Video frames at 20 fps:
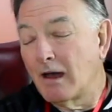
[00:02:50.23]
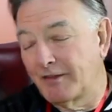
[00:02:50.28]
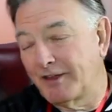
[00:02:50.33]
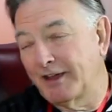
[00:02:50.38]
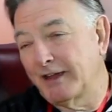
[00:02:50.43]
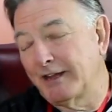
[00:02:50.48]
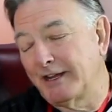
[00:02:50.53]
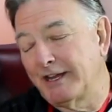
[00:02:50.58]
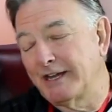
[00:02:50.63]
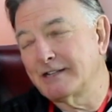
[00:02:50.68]
I
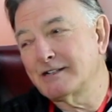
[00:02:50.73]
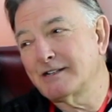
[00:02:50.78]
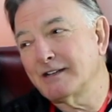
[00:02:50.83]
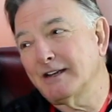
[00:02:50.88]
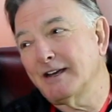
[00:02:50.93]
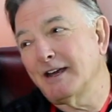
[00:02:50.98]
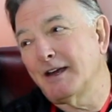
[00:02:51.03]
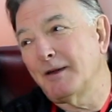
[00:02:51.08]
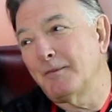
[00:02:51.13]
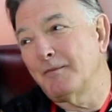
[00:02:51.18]
think it is.
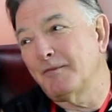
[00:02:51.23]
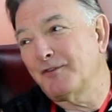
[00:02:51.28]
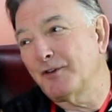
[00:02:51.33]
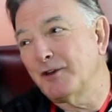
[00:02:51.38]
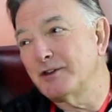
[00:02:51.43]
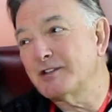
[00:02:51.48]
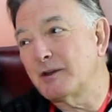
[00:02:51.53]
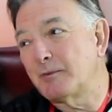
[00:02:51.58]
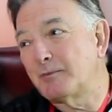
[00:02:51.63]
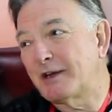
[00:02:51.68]

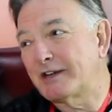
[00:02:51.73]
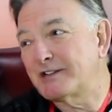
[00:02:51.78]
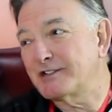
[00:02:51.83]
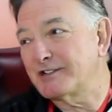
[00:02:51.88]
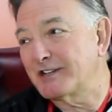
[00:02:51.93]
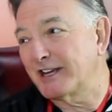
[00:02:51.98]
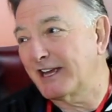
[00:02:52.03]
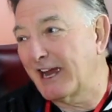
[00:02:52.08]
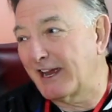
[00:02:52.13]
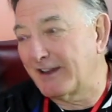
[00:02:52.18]
First
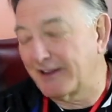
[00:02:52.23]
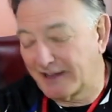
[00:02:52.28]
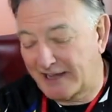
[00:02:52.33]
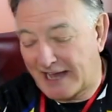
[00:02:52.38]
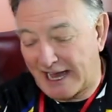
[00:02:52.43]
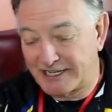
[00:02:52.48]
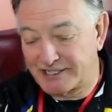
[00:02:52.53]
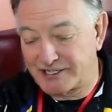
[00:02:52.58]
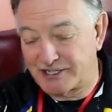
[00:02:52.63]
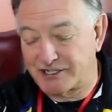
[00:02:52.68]
impressions, again, the
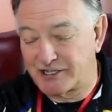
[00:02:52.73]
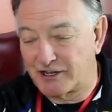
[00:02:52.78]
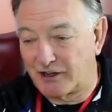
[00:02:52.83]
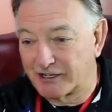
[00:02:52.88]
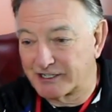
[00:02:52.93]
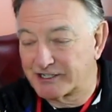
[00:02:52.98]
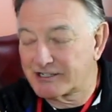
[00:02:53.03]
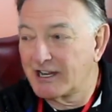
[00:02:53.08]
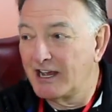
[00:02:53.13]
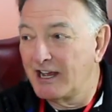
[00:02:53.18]
case is
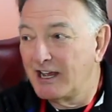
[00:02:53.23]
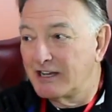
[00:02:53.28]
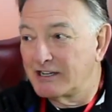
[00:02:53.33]
nice.